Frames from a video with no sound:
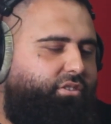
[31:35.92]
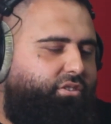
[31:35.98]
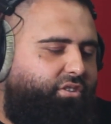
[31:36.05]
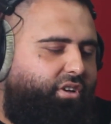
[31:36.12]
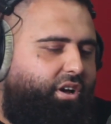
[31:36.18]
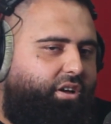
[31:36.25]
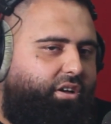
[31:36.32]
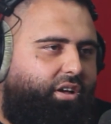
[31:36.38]

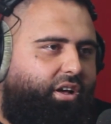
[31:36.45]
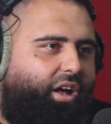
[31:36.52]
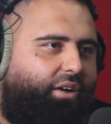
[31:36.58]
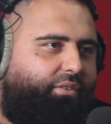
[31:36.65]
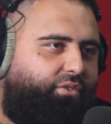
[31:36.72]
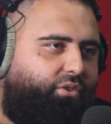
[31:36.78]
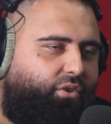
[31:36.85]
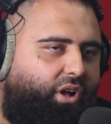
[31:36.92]
So I
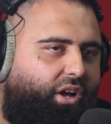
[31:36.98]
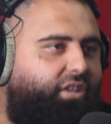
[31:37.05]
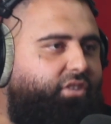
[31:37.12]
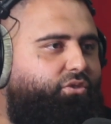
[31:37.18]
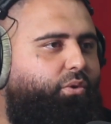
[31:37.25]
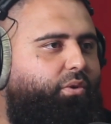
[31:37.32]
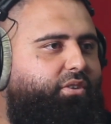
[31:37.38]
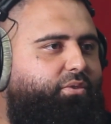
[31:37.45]
feel like he's
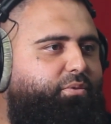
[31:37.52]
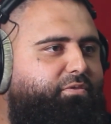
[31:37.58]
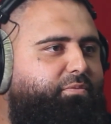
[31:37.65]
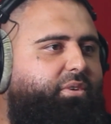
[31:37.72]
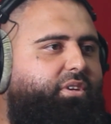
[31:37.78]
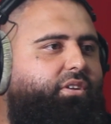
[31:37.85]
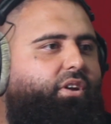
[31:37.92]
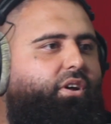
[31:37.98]
always with
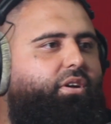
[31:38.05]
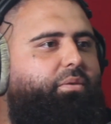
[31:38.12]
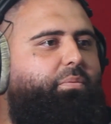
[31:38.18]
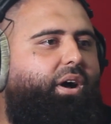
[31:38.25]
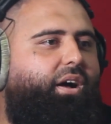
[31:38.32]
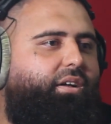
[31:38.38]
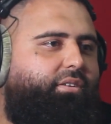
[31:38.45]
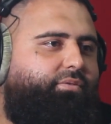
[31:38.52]
me, you know,
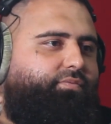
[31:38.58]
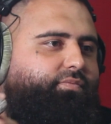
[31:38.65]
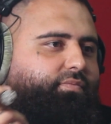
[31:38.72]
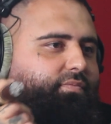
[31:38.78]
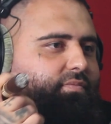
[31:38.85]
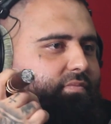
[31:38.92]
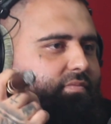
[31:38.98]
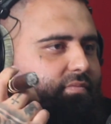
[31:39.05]
but
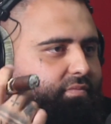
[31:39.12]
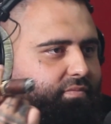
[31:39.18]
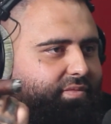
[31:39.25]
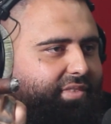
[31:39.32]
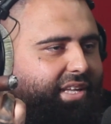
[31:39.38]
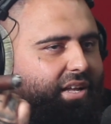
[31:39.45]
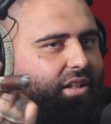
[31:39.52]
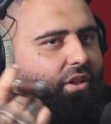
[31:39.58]

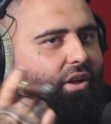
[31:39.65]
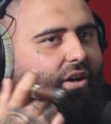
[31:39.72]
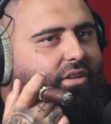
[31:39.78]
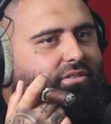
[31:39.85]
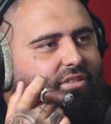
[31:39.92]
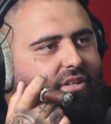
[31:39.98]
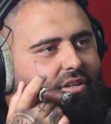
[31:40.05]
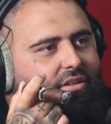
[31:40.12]
like I
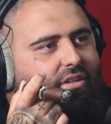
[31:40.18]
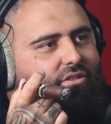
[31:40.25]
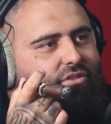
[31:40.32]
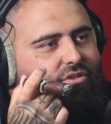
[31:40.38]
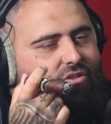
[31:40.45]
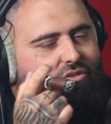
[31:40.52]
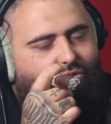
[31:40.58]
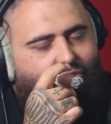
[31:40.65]
said, it's
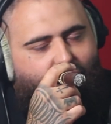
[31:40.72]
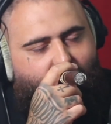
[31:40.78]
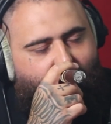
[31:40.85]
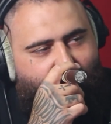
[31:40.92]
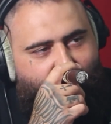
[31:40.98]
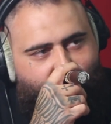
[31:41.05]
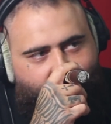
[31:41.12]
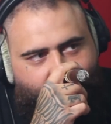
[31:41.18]
just good to
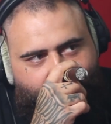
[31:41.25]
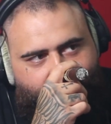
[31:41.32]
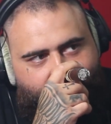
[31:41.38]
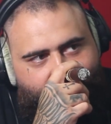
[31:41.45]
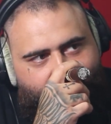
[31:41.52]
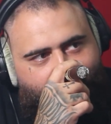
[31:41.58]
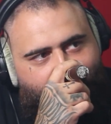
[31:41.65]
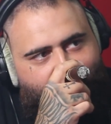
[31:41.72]
visit the
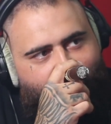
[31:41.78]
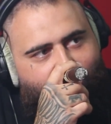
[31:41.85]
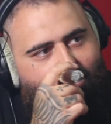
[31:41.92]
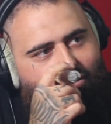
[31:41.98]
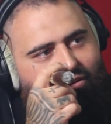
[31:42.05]
graveyard, you know.